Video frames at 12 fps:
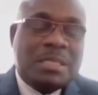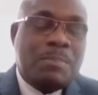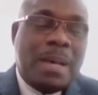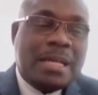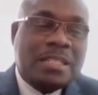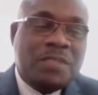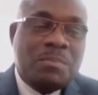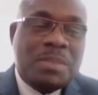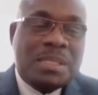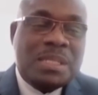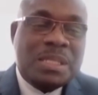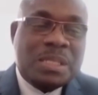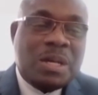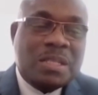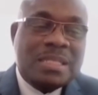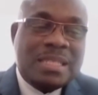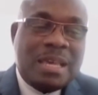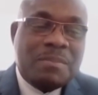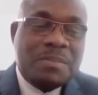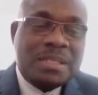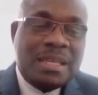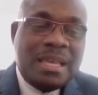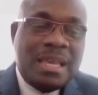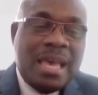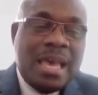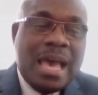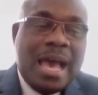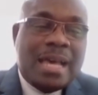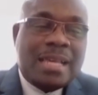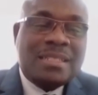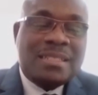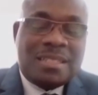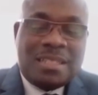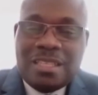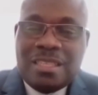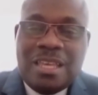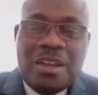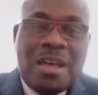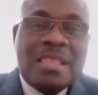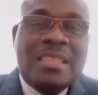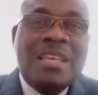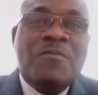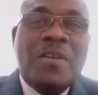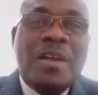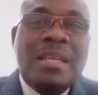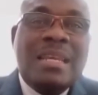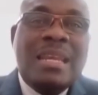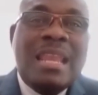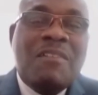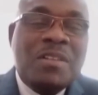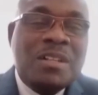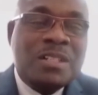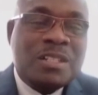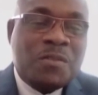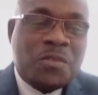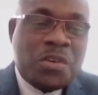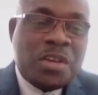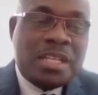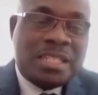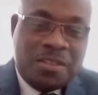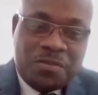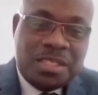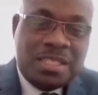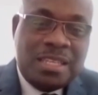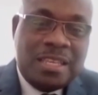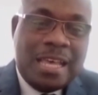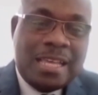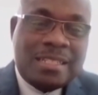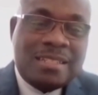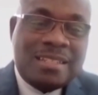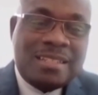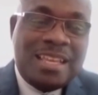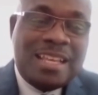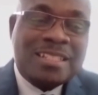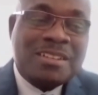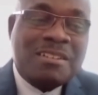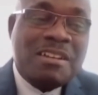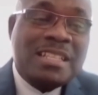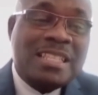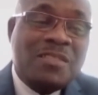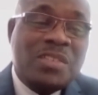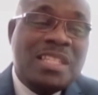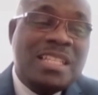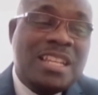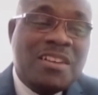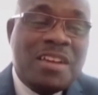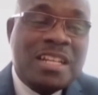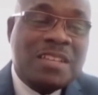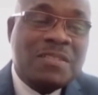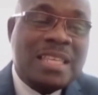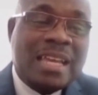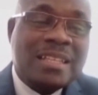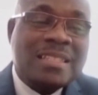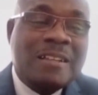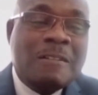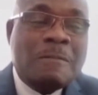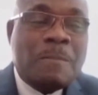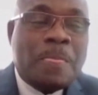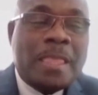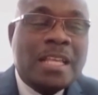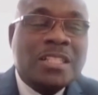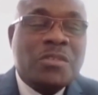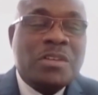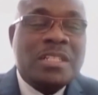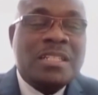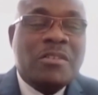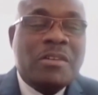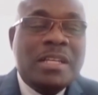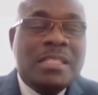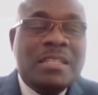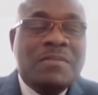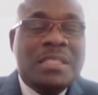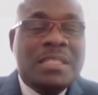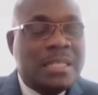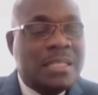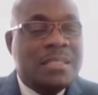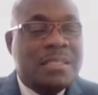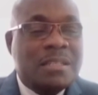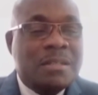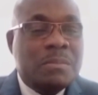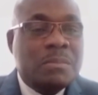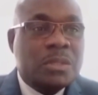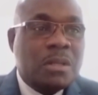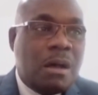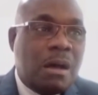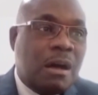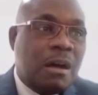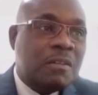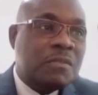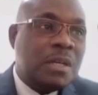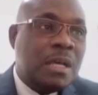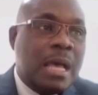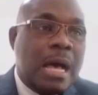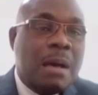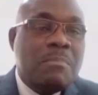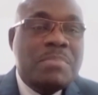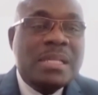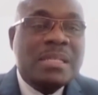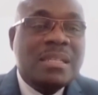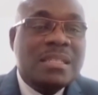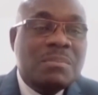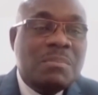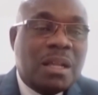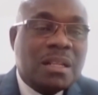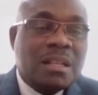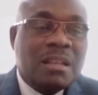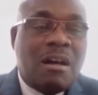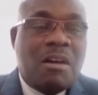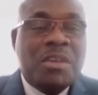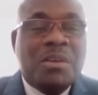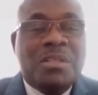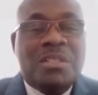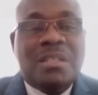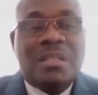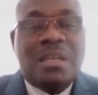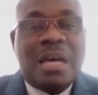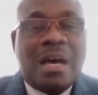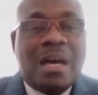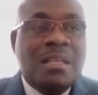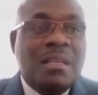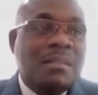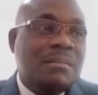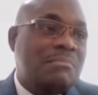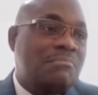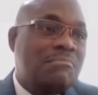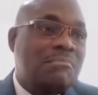is part of the business concept. And there are different levels of creativity. And there's creativity in the creative sector. There's creativity in terms of a business model. How are you going to